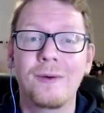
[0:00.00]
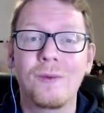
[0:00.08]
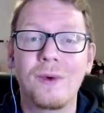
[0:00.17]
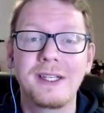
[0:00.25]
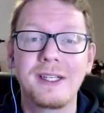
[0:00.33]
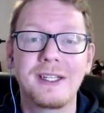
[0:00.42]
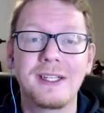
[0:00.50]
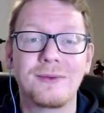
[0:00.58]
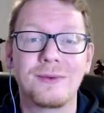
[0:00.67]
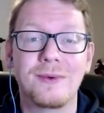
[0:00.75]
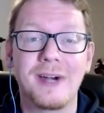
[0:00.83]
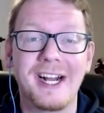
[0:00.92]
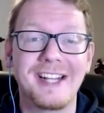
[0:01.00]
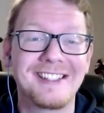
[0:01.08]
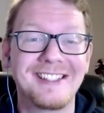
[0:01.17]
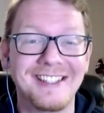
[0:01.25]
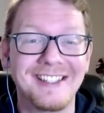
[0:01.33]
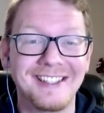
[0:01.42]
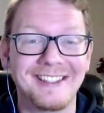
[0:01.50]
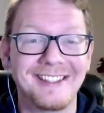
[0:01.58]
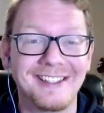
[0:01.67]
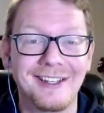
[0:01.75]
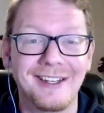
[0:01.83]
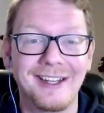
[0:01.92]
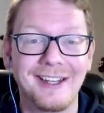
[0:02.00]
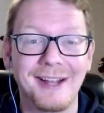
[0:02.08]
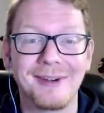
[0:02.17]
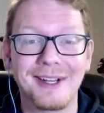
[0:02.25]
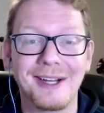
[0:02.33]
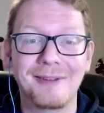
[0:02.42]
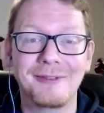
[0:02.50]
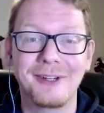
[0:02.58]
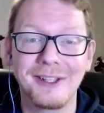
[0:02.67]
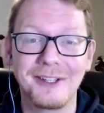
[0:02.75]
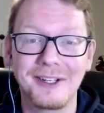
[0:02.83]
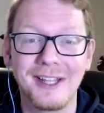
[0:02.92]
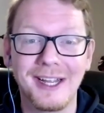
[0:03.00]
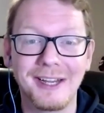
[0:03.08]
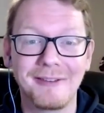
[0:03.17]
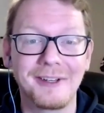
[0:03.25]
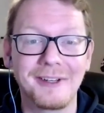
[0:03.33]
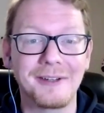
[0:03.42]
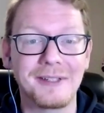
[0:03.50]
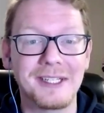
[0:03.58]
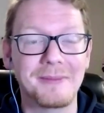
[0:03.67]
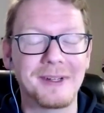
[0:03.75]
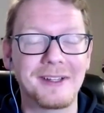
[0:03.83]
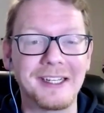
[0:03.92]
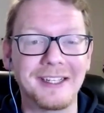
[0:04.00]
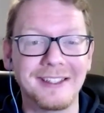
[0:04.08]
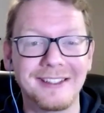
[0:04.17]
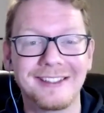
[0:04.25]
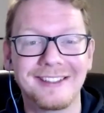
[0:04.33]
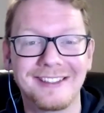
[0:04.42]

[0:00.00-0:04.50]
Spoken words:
What does rest and recovery look like for you typically?